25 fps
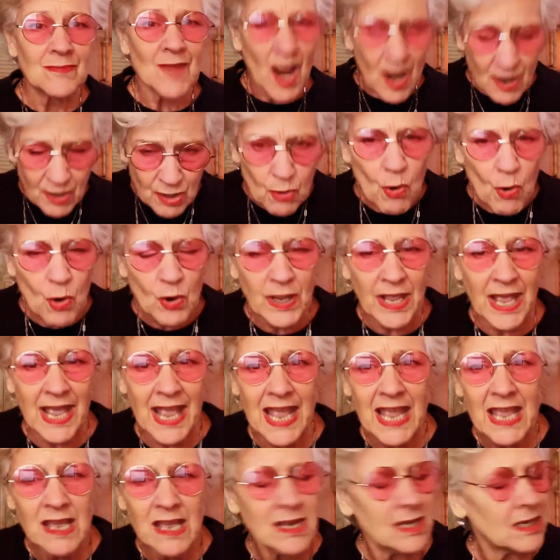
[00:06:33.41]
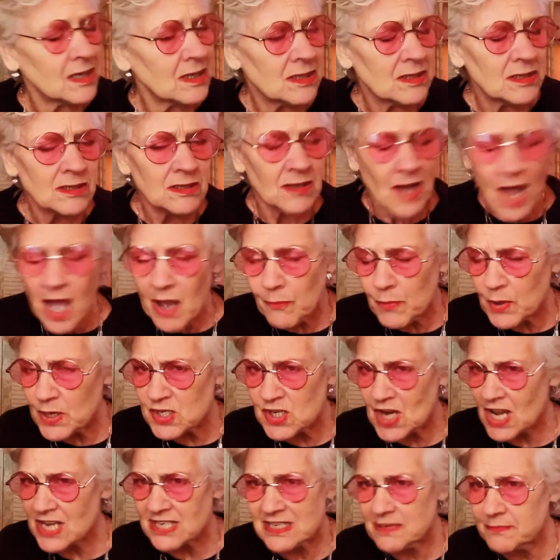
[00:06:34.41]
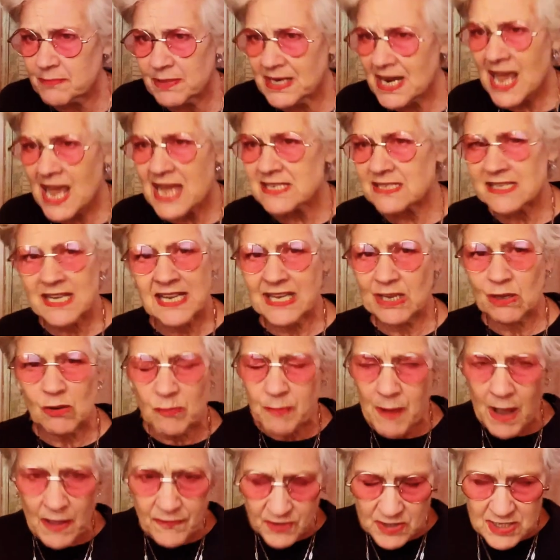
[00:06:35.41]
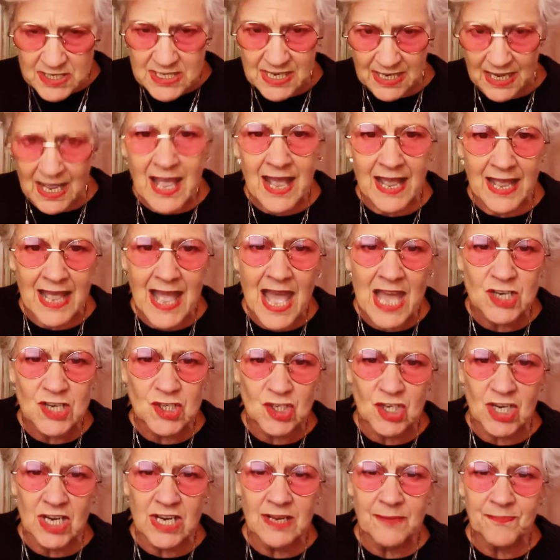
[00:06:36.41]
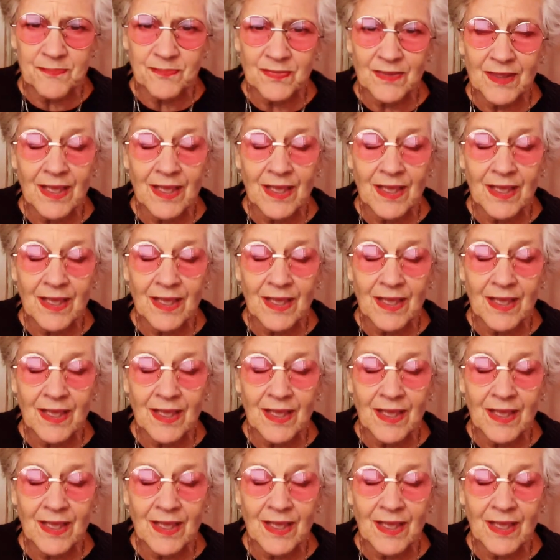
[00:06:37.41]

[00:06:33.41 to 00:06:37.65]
"Are you okay? Umbridge hasn't been asking you about the DA, has she?"